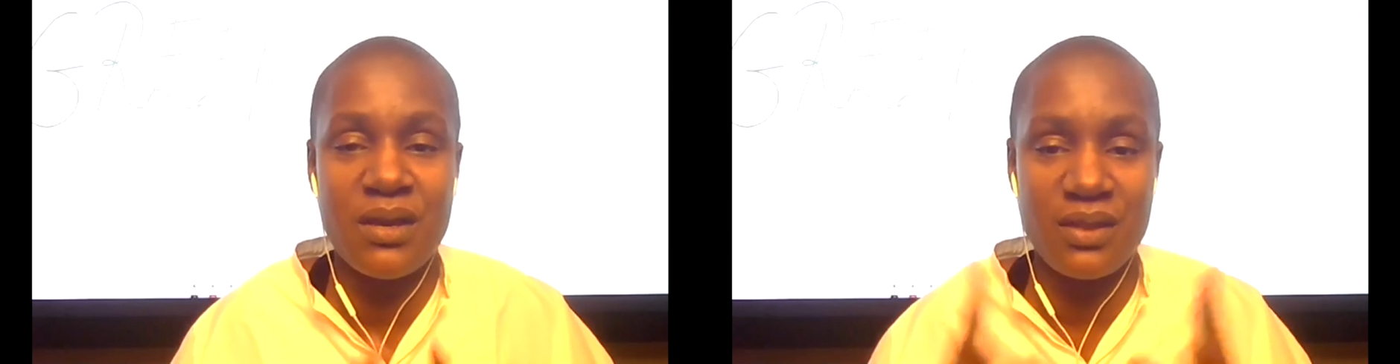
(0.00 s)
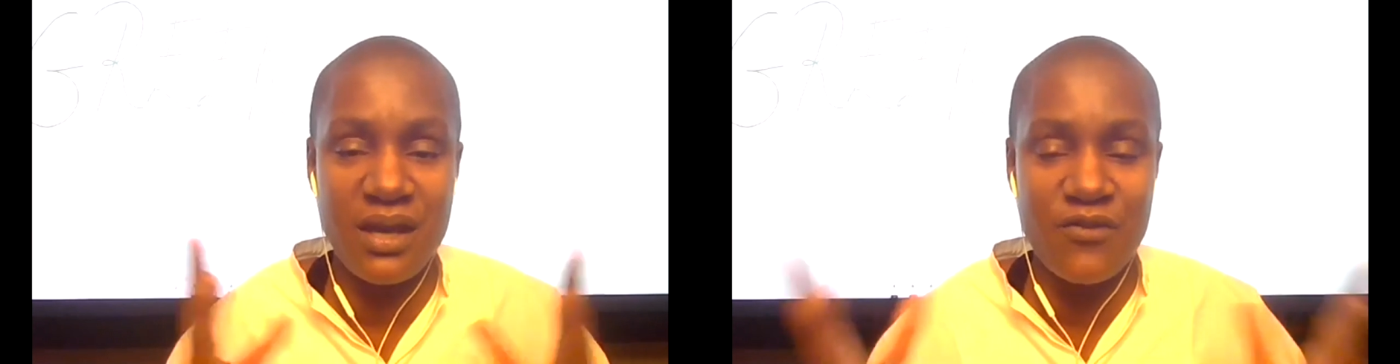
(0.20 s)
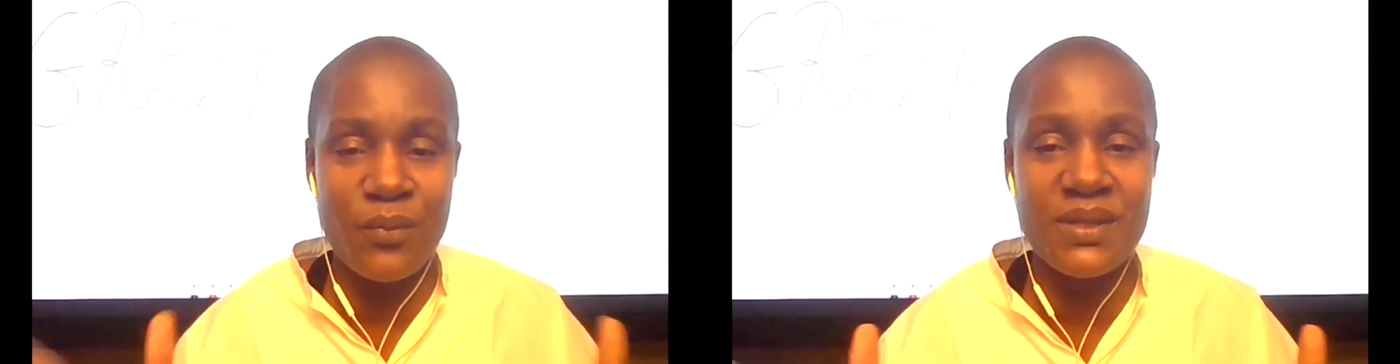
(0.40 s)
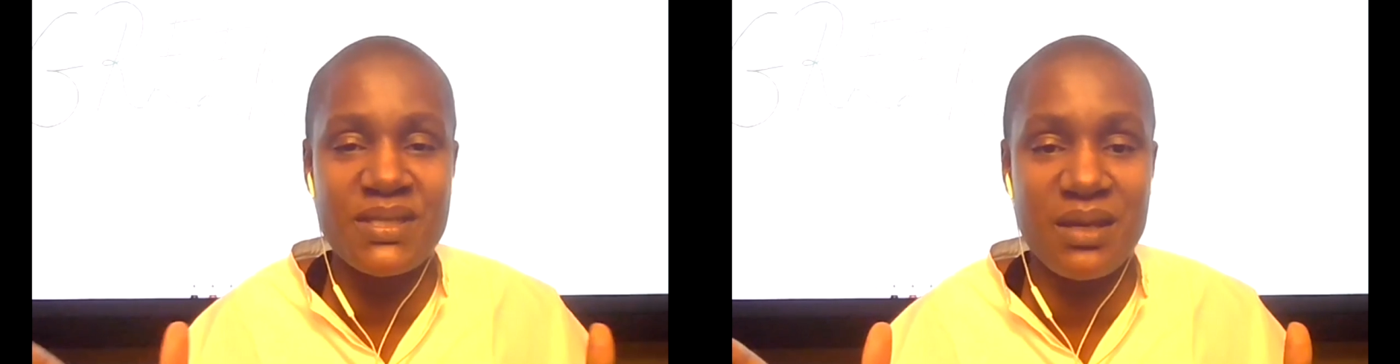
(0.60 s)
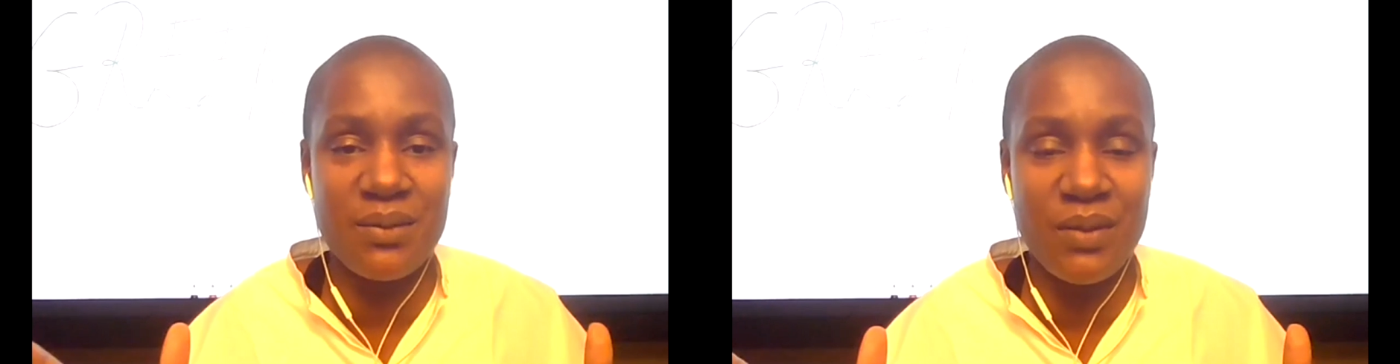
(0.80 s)
the
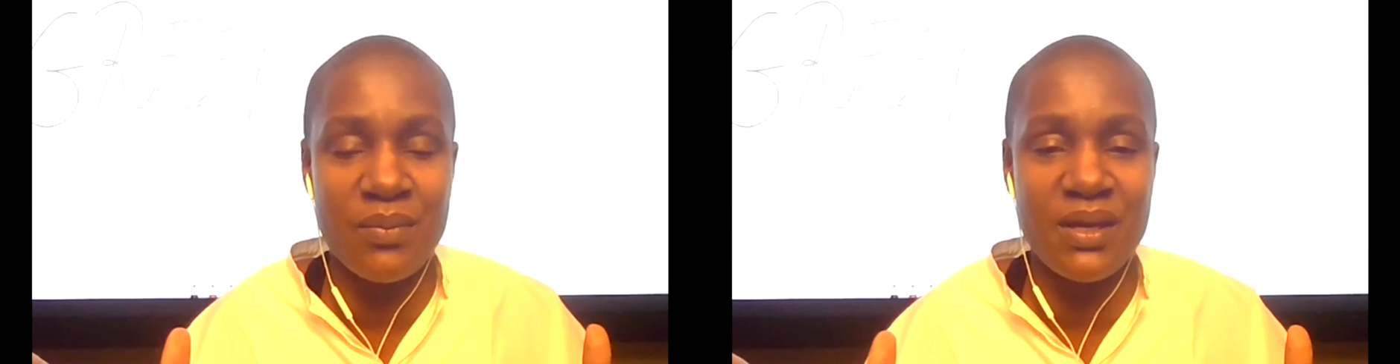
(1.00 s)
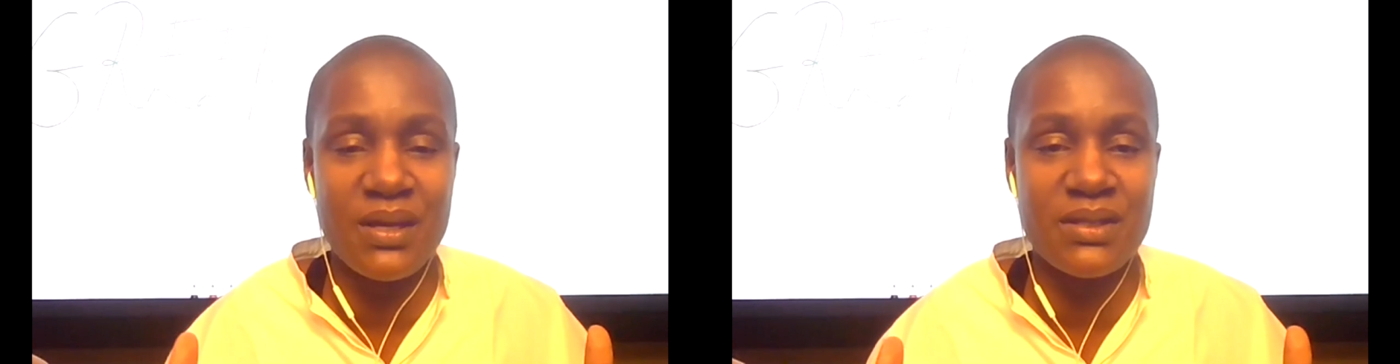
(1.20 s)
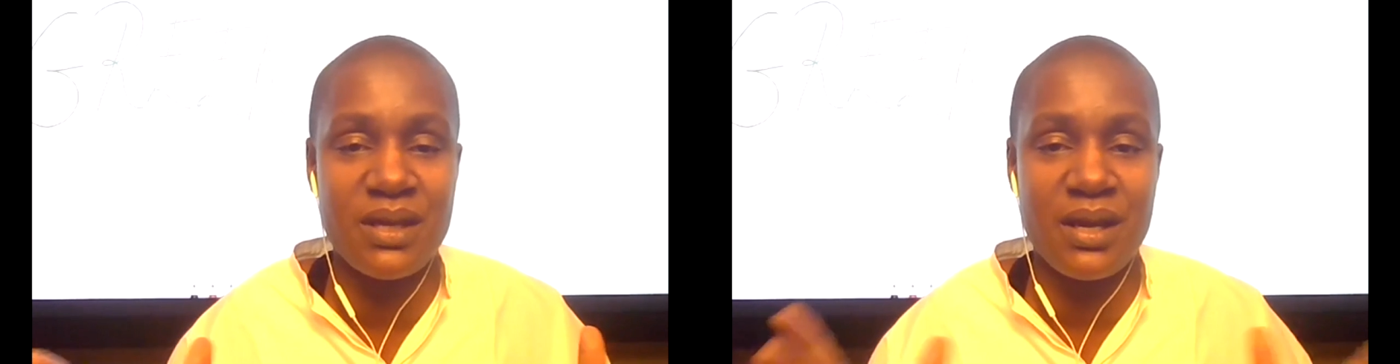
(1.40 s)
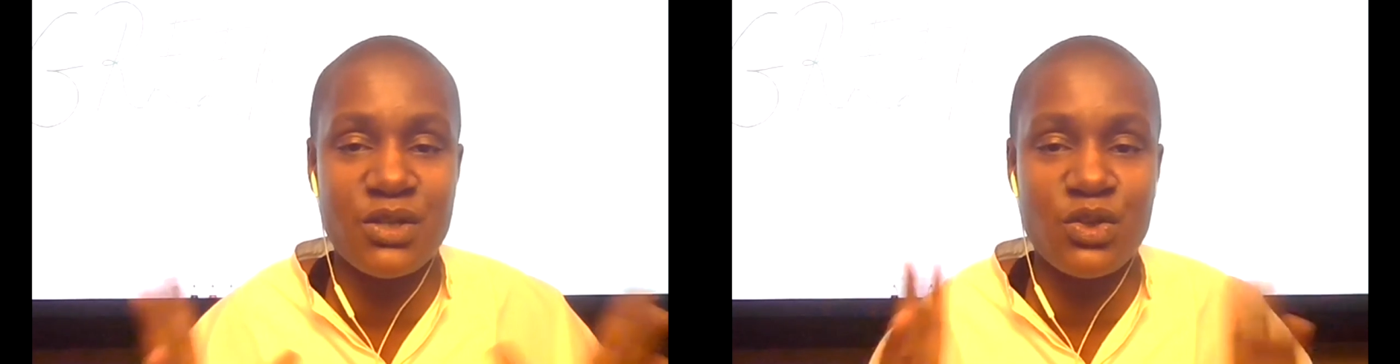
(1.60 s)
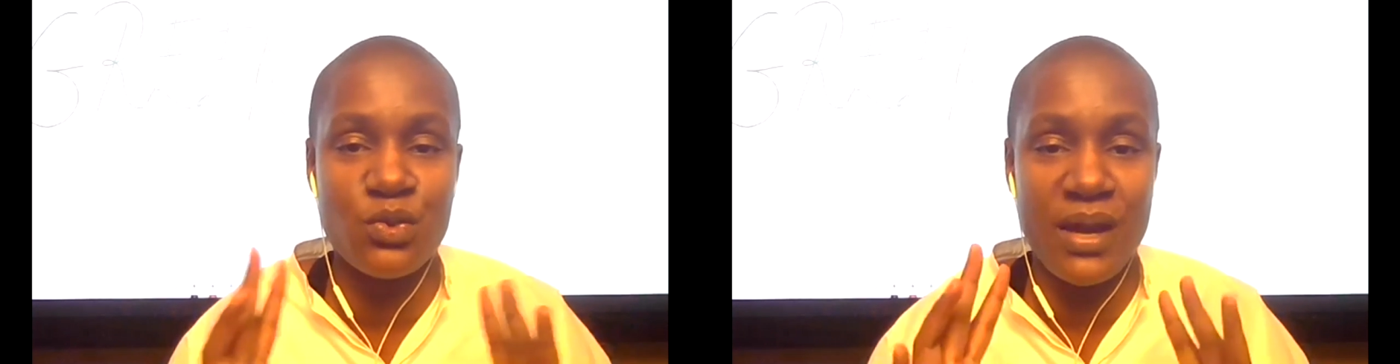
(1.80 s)
government's commitment
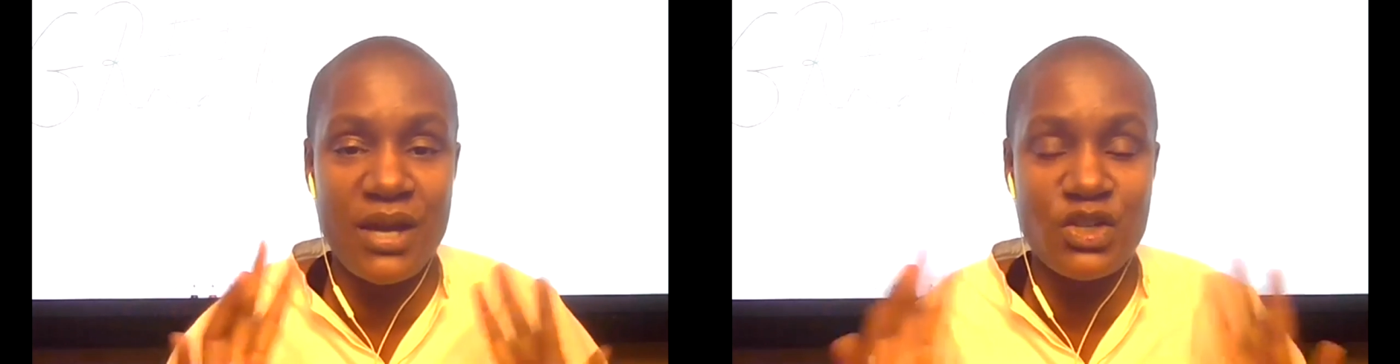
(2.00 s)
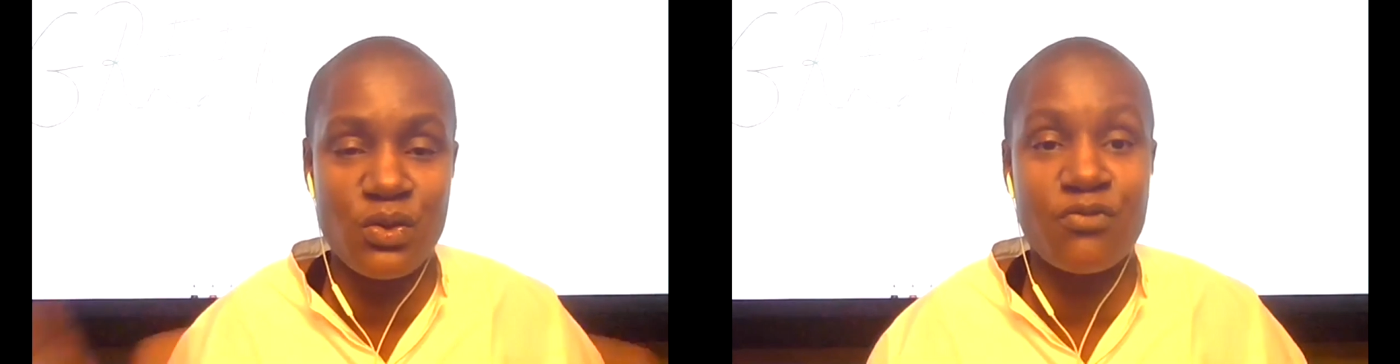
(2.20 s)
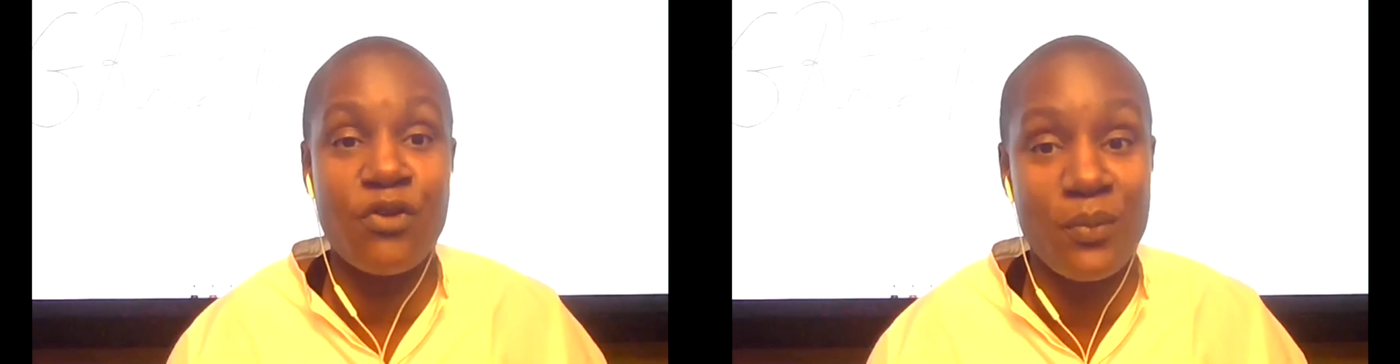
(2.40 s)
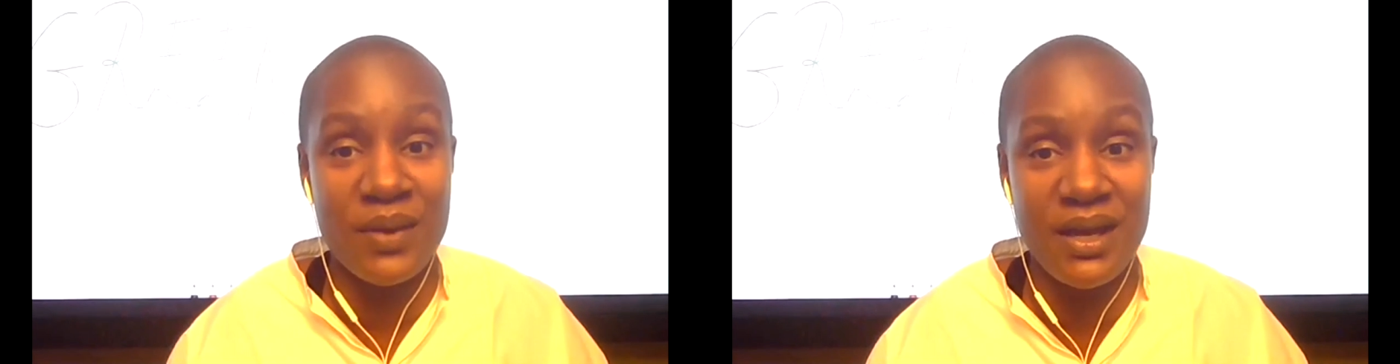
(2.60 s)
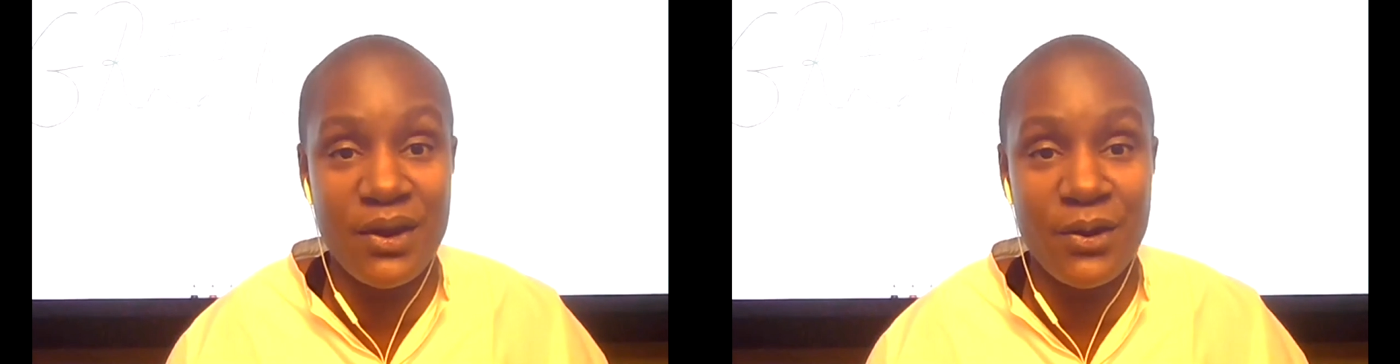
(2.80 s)
to national
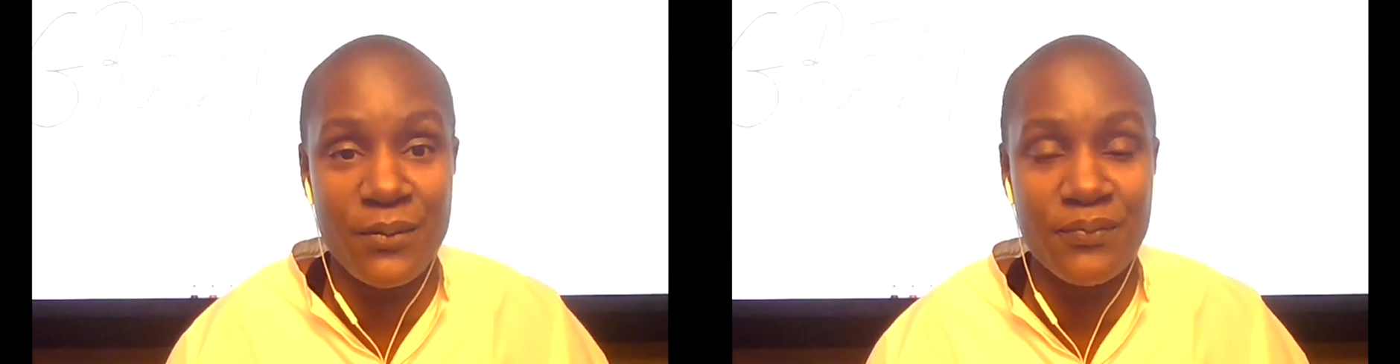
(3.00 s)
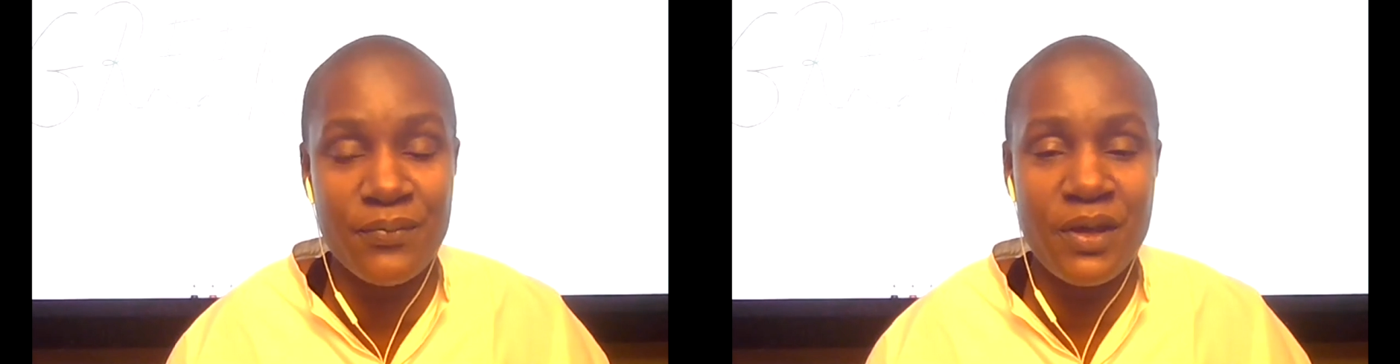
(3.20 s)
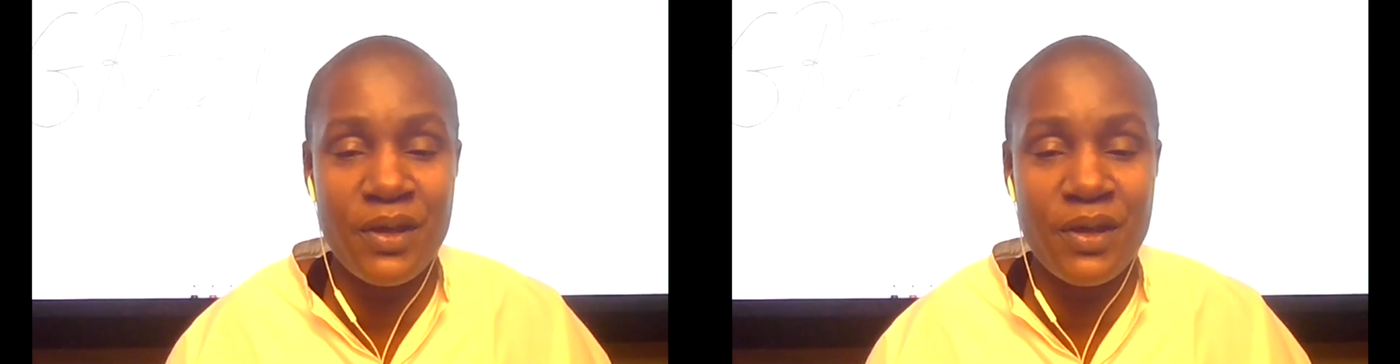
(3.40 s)
pharmacare.